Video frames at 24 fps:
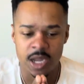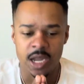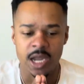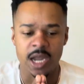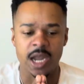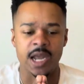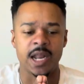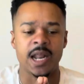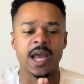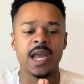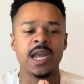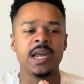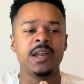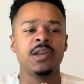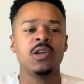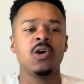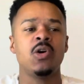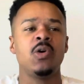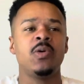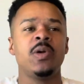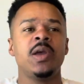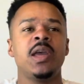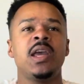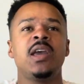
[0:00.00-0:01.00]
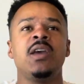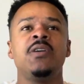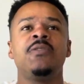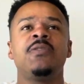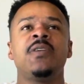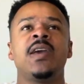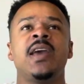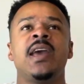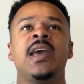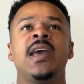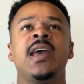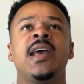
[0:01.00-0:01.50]
It ain't no if,
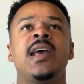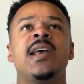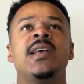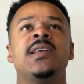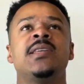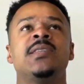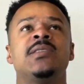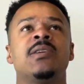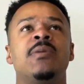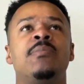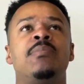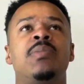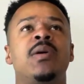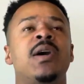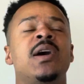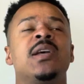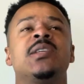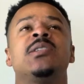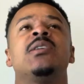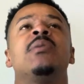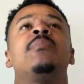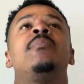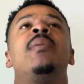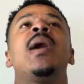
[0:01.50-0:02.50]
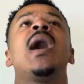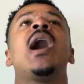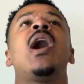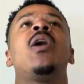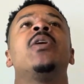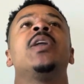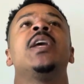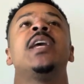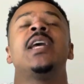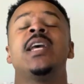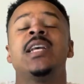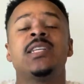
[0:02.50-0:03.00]
ands, or buts
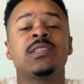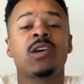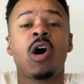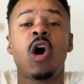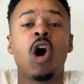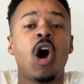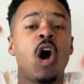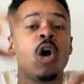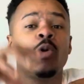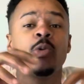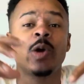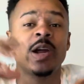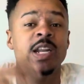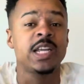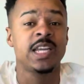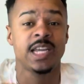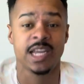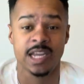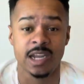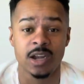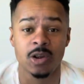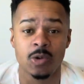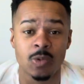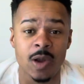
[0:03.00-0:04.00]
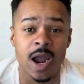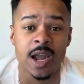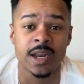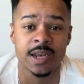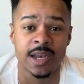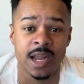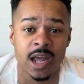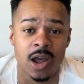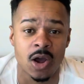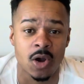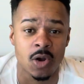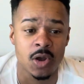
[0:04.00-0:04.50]
about it. It's already here right
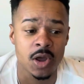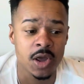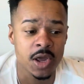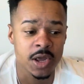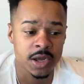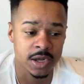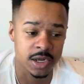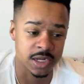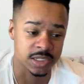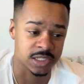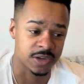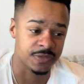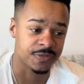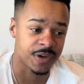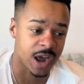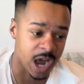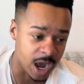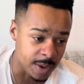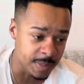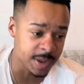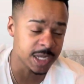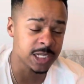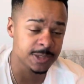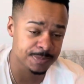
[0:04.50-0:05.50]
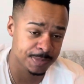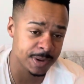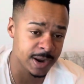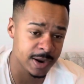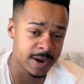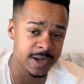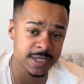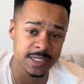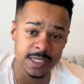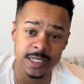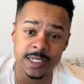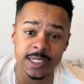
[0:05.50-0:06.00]
now. Cause if I'm
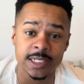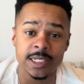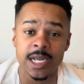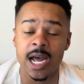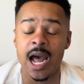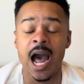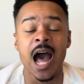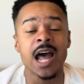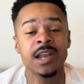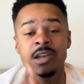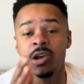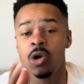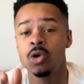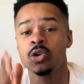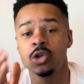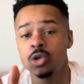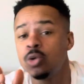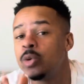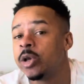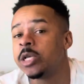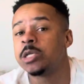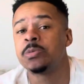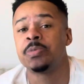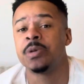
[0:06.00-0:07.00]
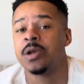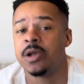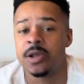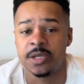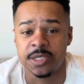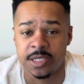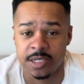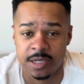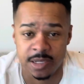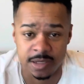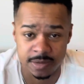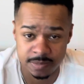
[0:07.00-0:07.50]
experiencing it, I know you
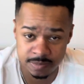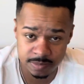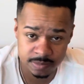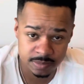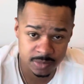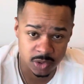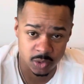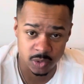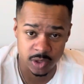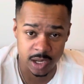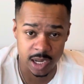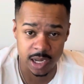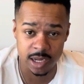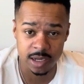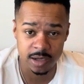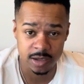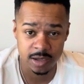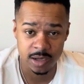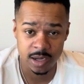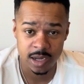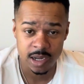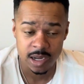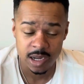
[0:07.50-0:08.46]
experiencing it. Okay?